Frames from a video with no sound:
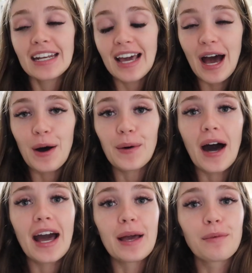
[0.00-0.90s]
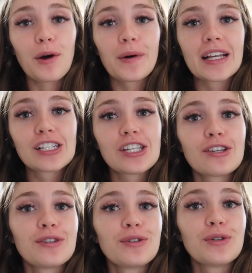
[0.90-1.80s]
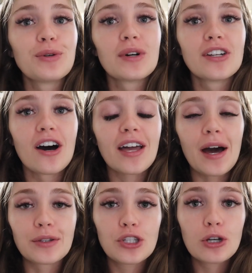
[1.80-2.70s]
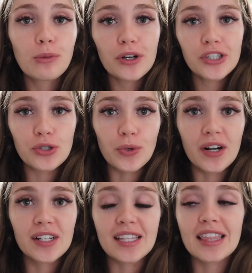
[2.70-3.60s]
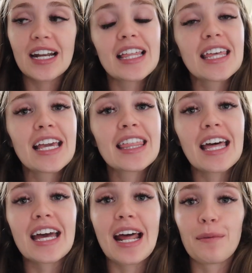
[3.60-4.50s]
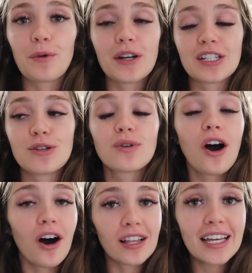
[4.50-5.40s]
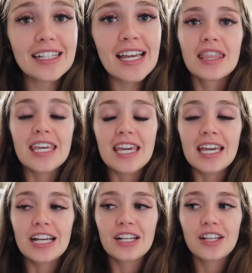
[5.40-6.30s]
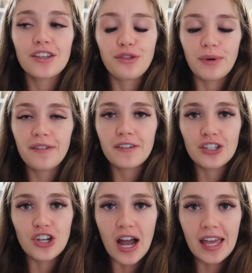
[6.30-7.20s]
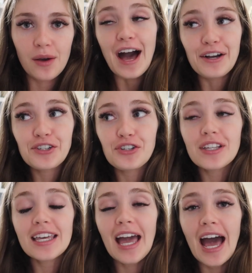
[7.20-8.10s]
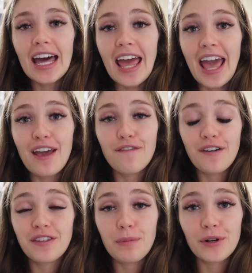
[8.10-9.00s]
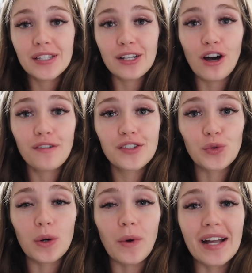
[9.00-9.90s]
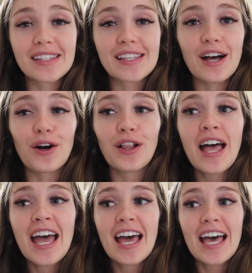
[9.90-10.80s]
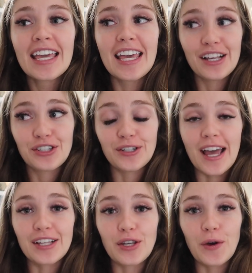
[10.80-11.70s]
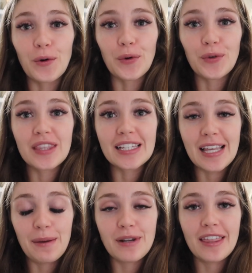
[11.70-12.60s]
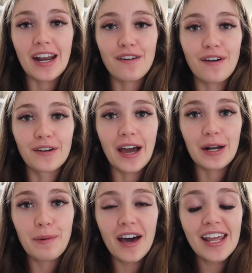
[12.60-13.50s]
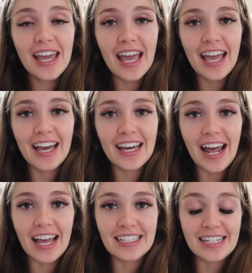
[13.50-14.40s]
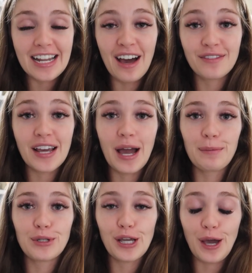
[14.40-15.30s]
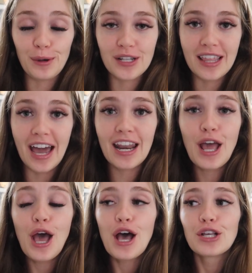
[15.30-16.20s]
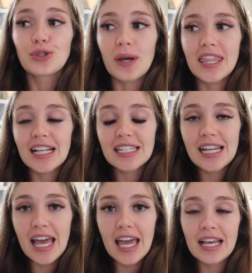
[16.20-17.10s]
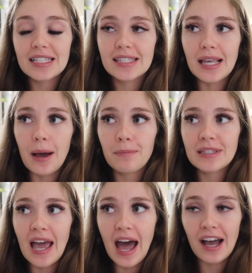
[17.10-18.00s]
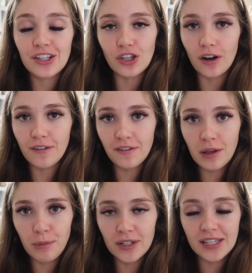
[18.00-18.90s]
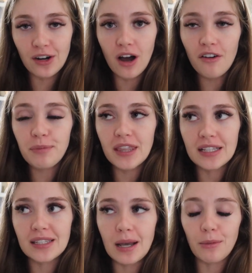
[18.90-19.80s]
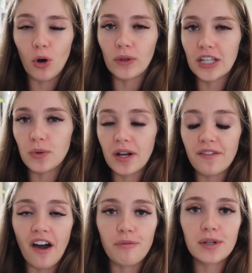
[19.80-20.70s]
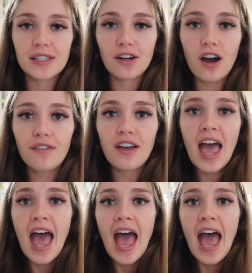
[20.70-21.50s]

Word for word: And now I am going to knock out two more stores, and then I think that I'm going to call it. The Thrift Giant actually had a fifty percent off store-wide sale yesterday, so the same day that I found out about it, and I didn't have time to go to that. So I think today some tags are fifty percent off, but then some are only twenty-five percent off.